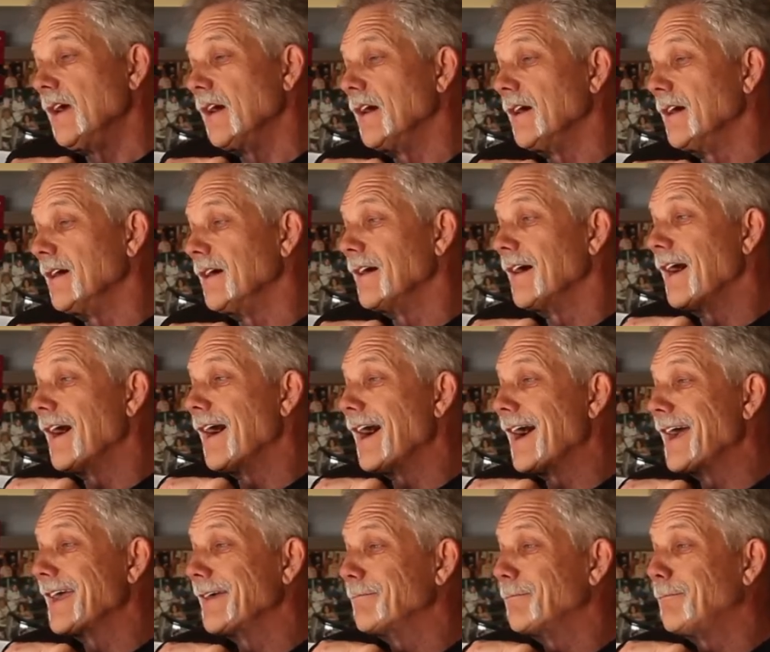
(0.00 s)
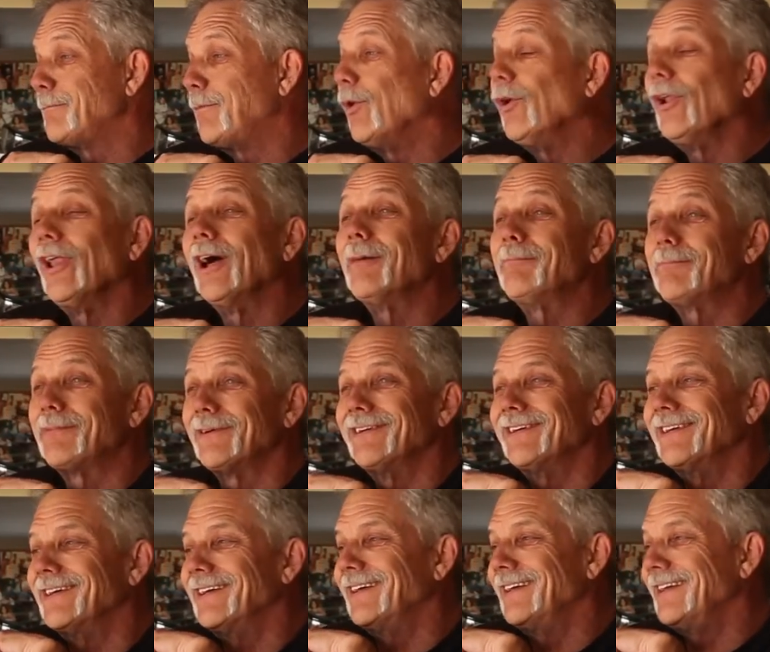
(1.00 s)
Uh, I pull up
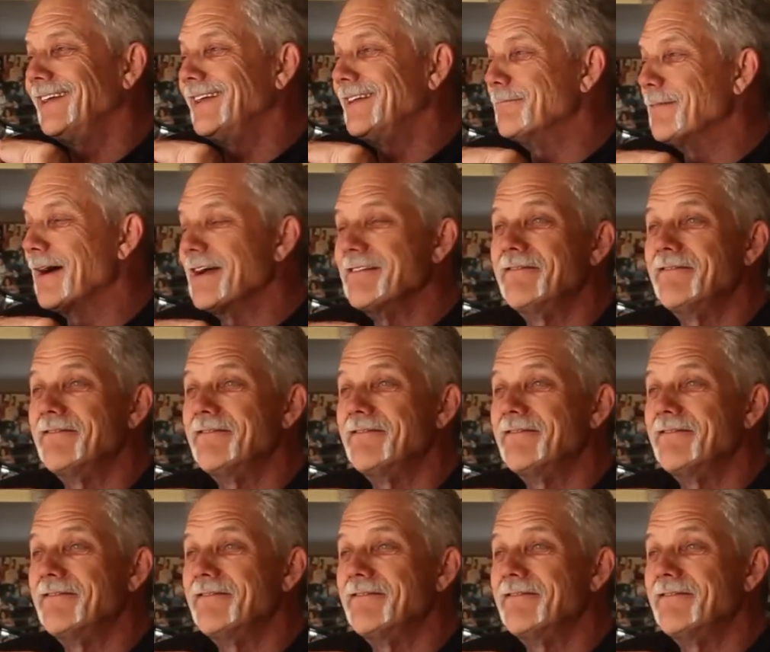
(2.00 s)
in my